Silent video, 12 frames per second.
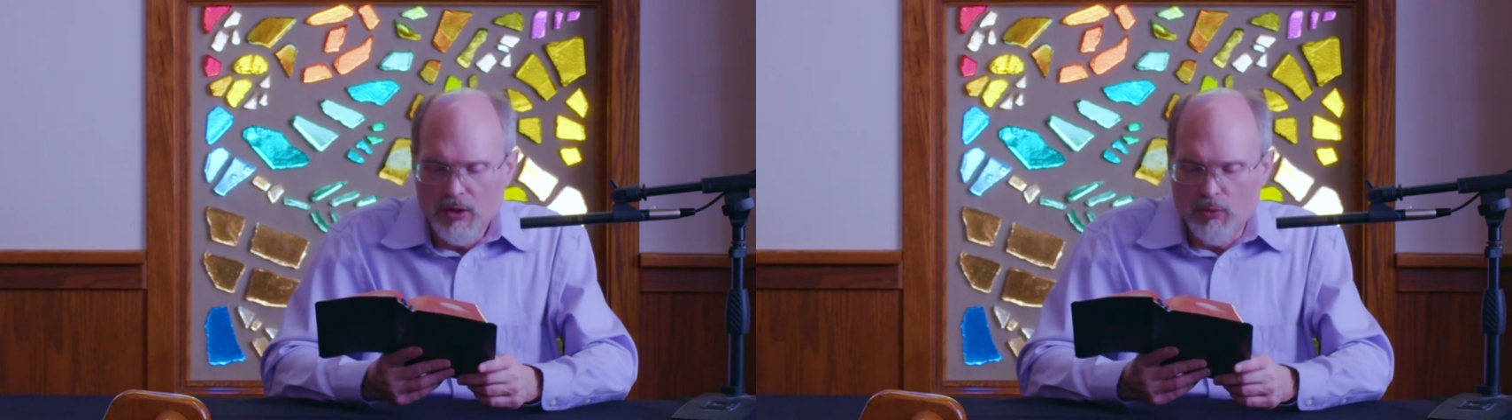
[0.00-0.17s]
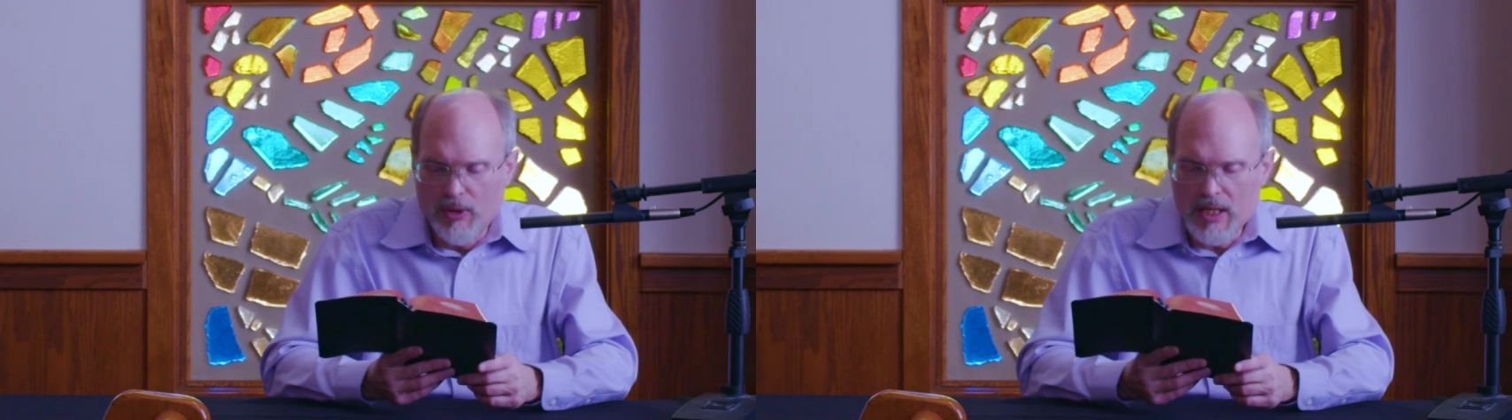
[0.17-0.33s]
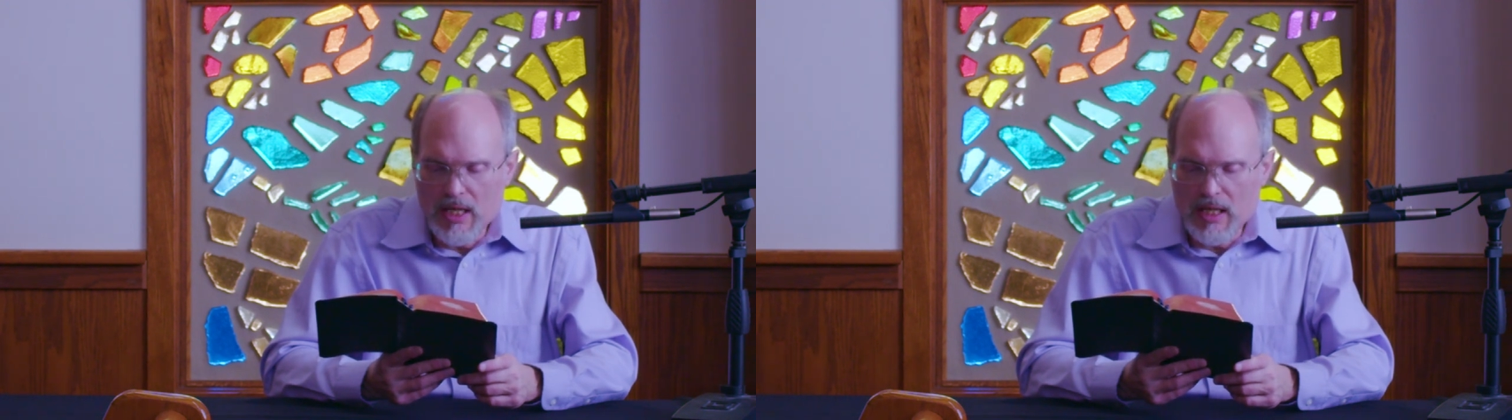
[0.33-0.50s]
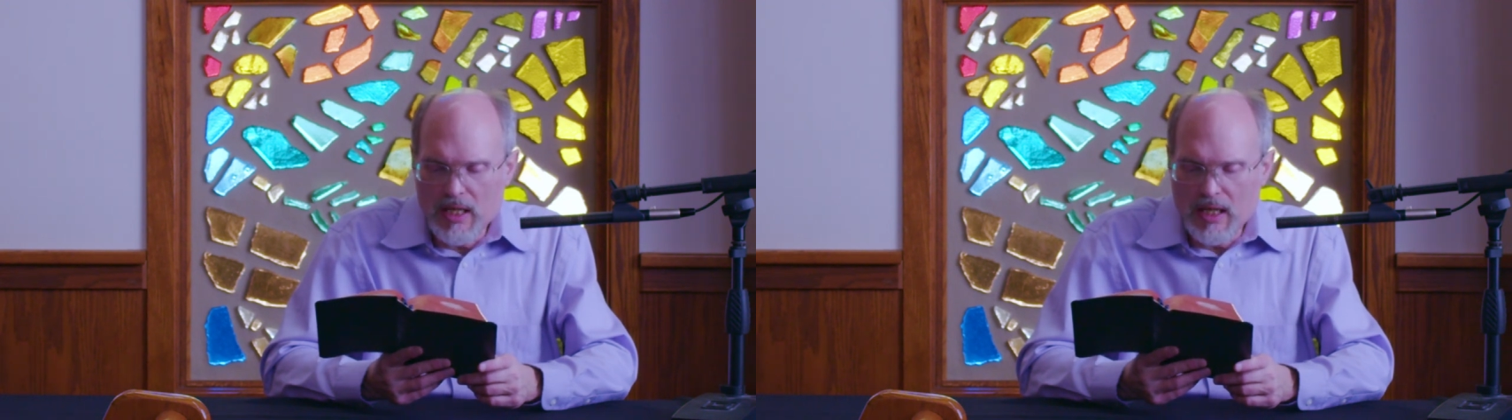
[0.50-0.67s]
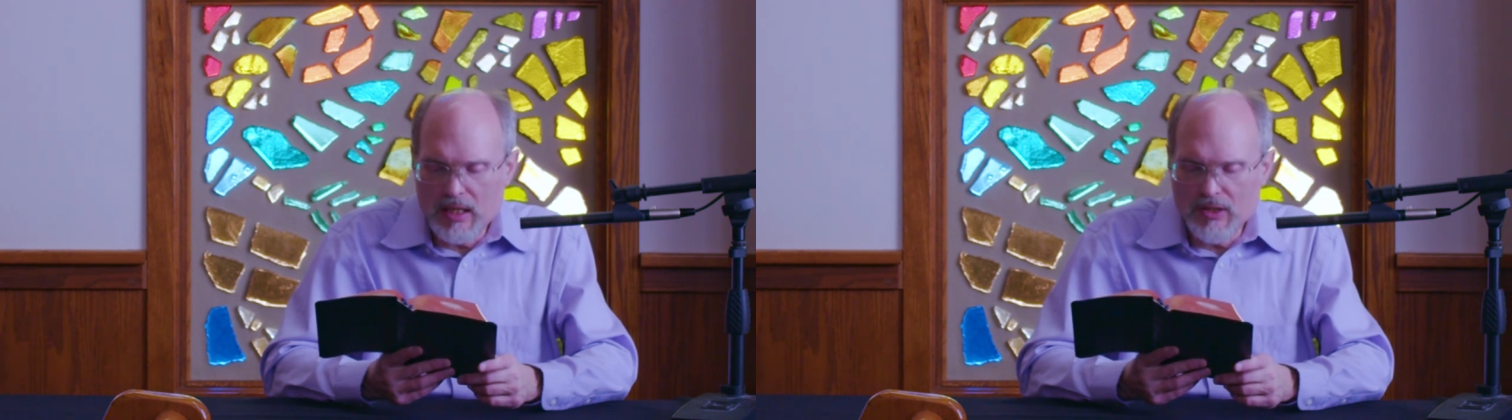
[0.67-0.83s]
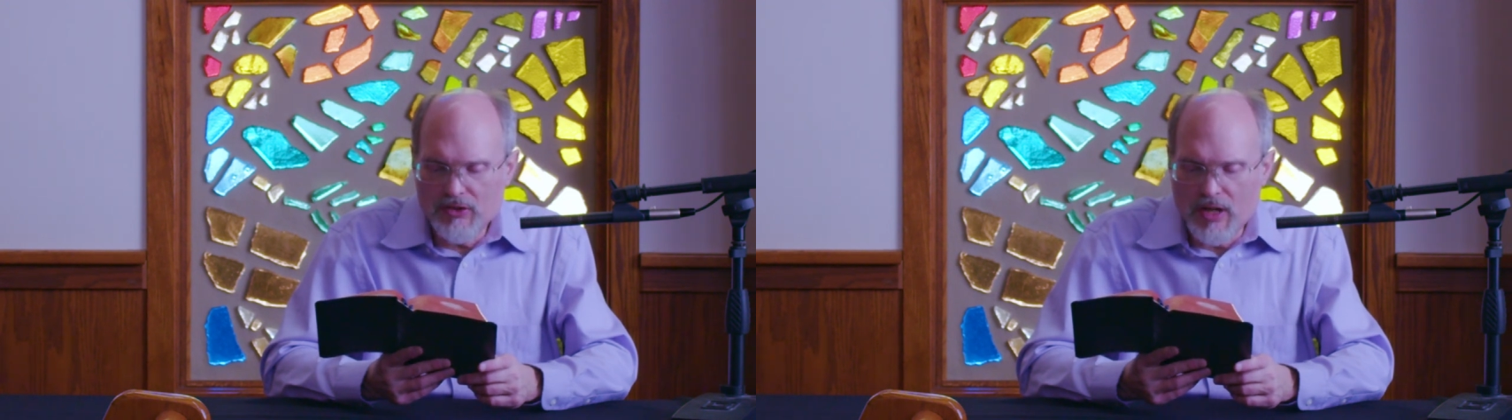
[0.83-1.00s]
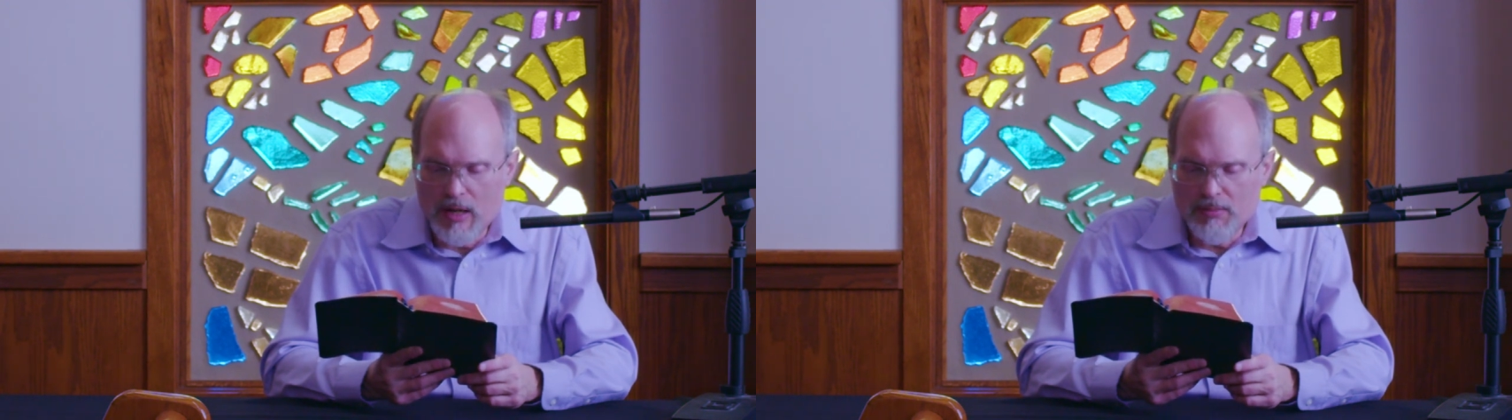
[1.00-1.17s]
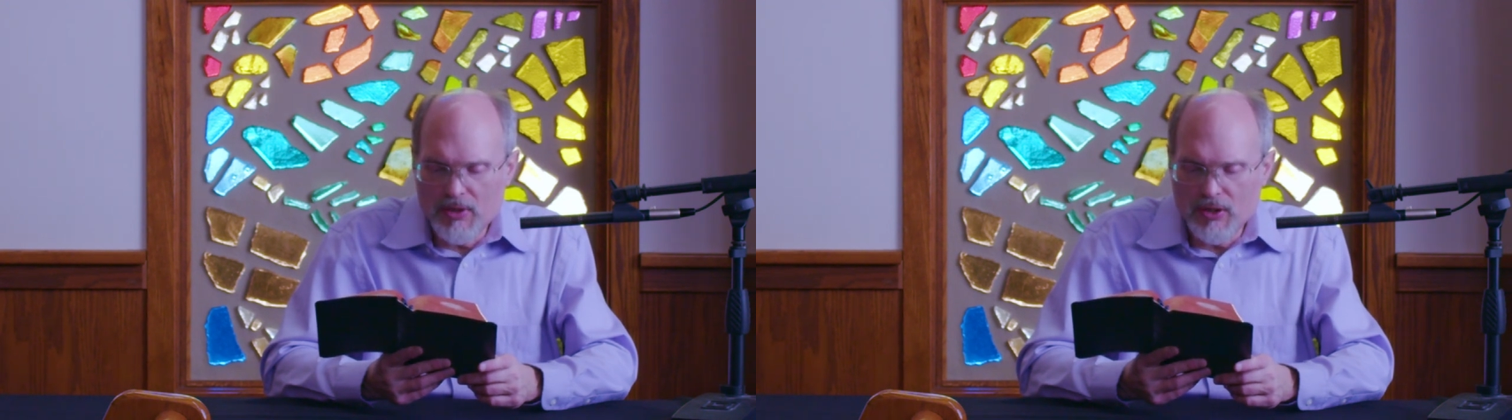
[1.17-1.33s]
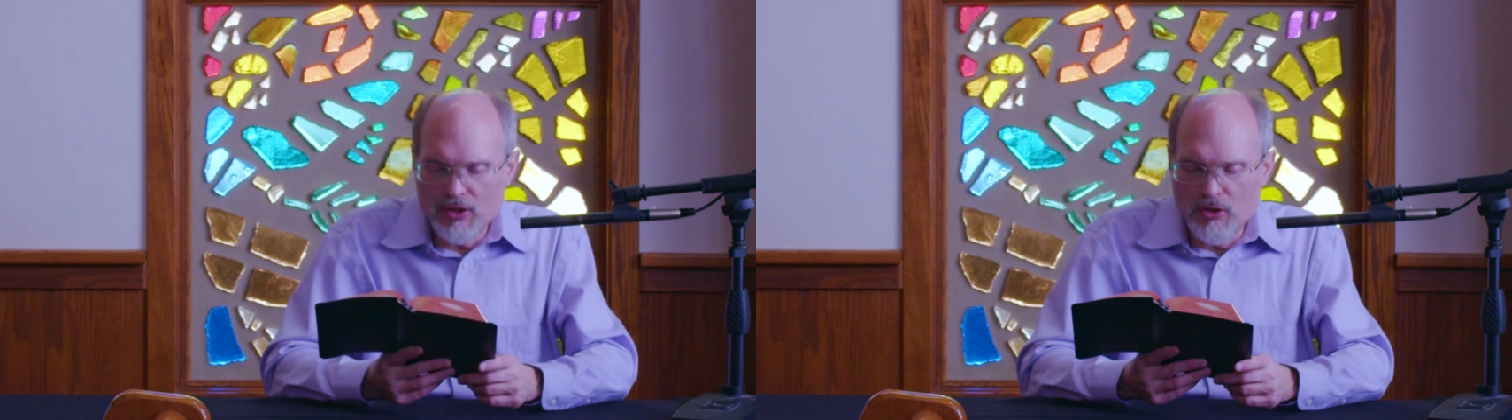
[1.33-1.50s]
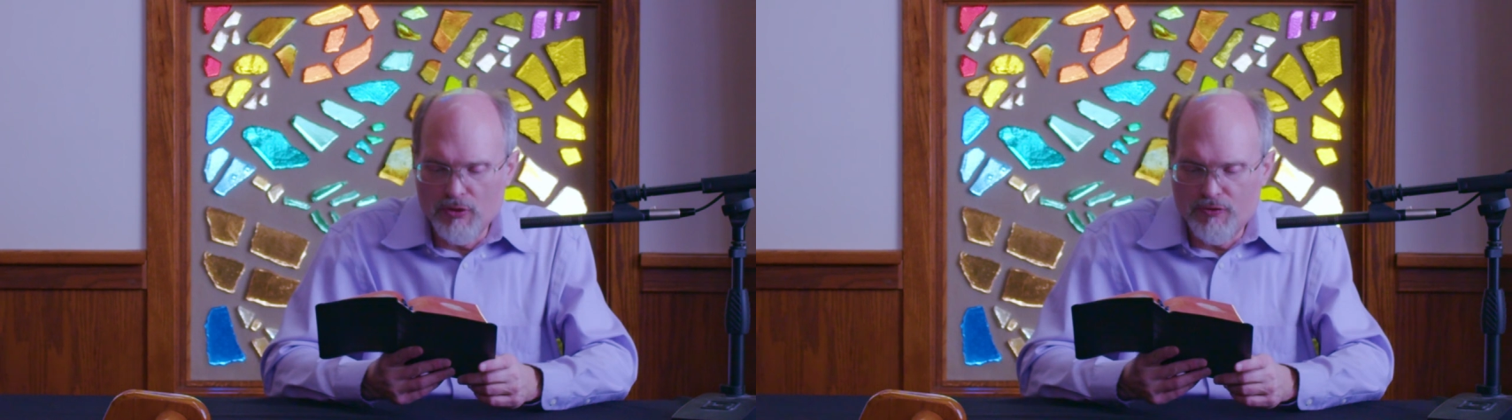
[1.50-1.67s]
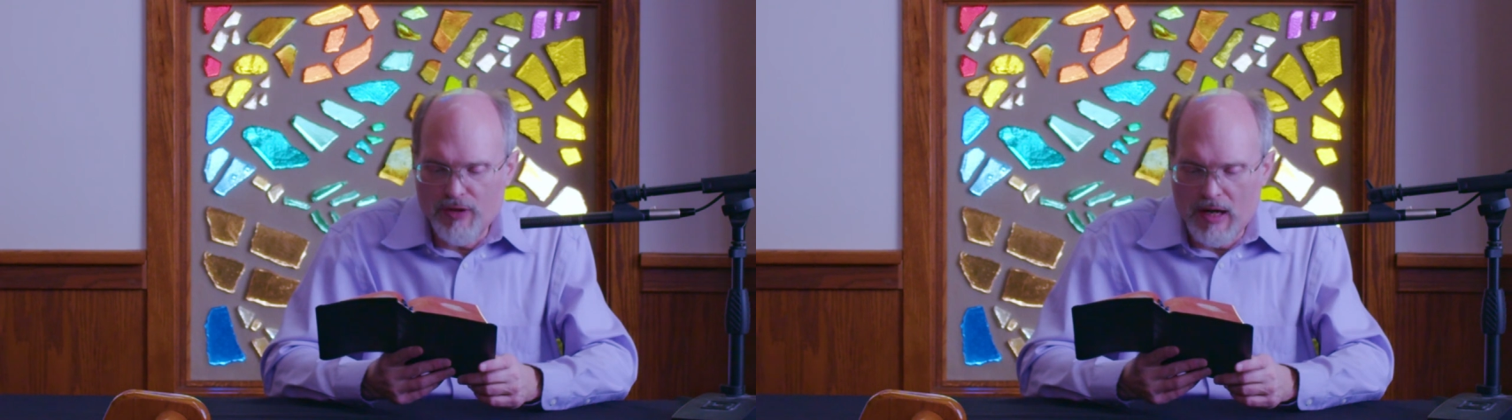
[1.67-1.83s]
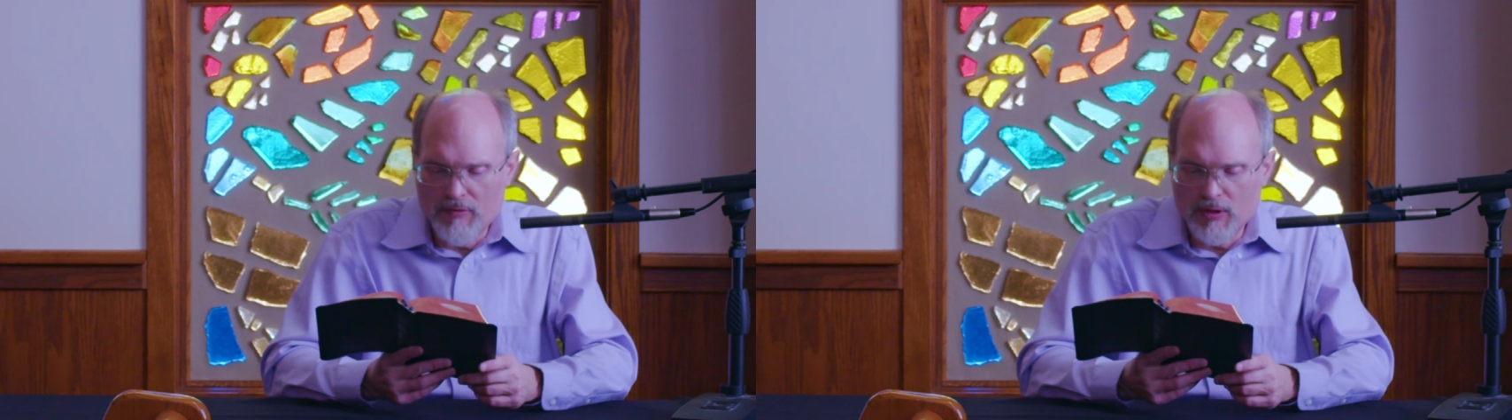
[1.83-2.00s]
Would he accept you
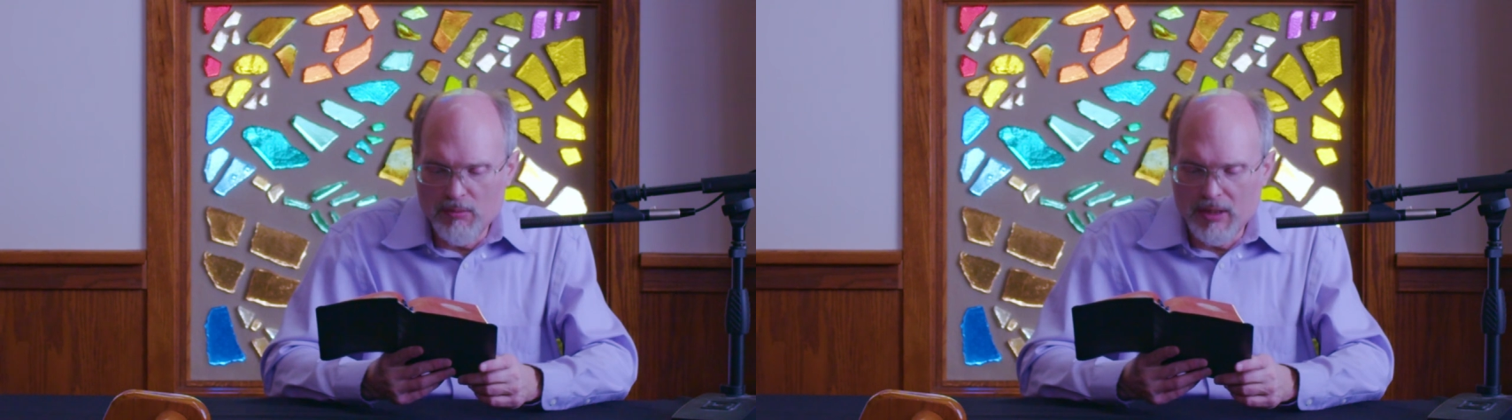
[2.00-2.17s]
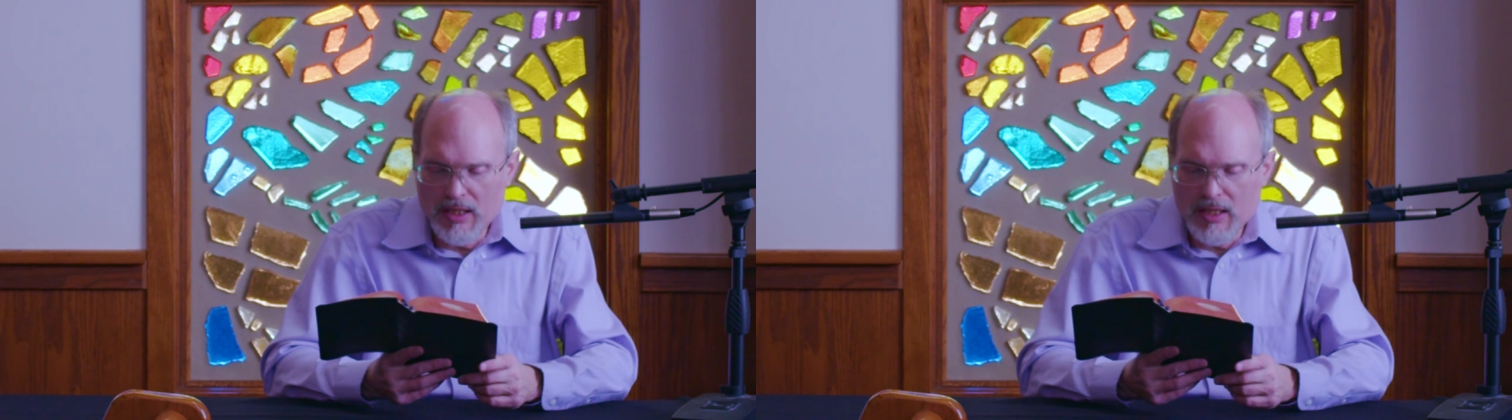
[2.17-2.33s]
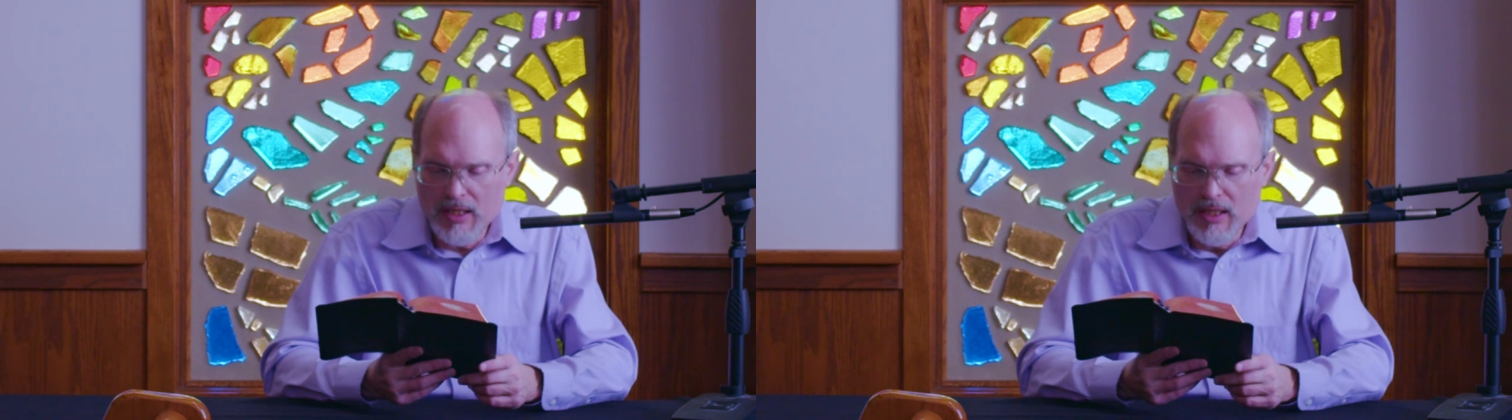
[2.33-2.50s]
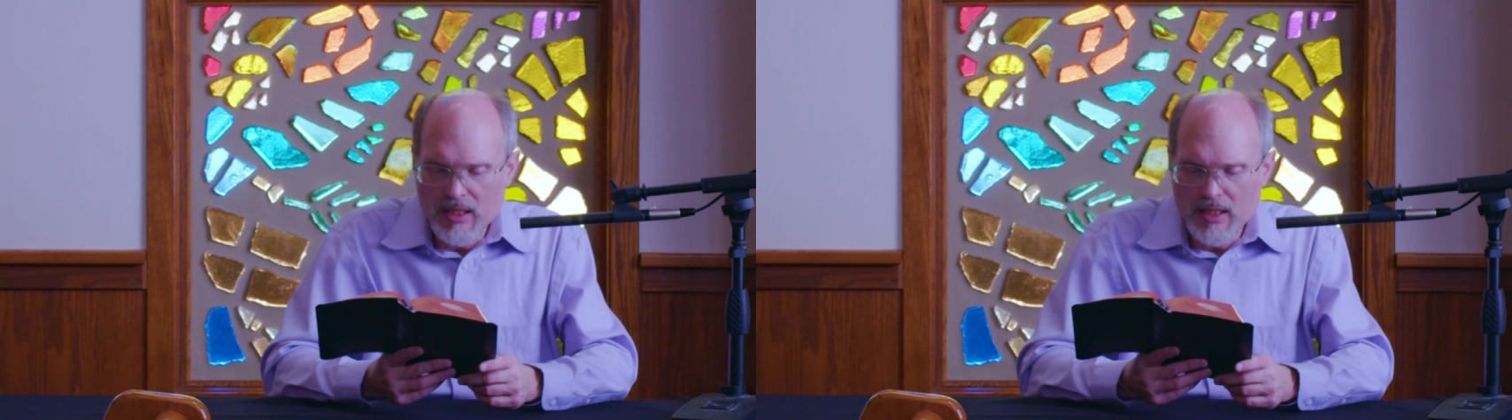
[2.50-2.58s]
favorably,